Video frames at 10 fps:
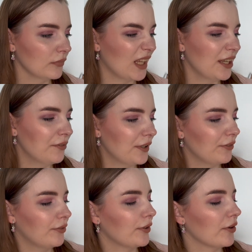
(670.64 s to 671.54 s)
if I
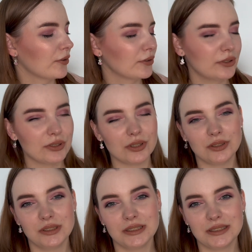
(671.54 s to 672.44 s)
focus
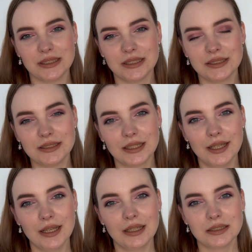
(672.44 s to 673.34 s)
on this
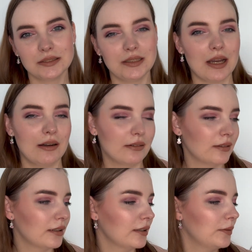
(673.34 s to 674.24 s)

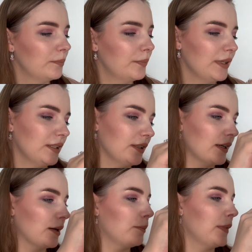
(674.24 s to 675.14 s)
dark
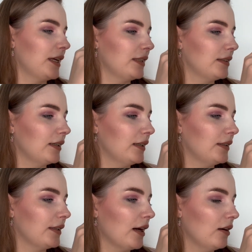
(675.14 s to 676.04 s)
pink matte
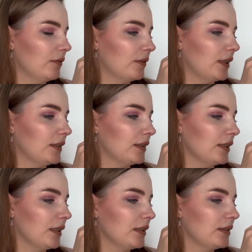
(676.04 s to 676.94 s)
enough, and
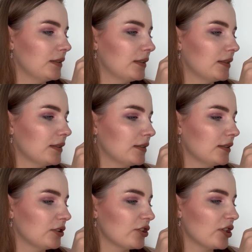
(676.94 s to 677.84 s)
it's
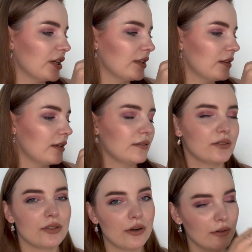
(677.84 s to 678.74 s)
the shade
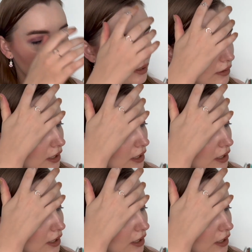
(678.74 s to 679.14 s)
Eternal,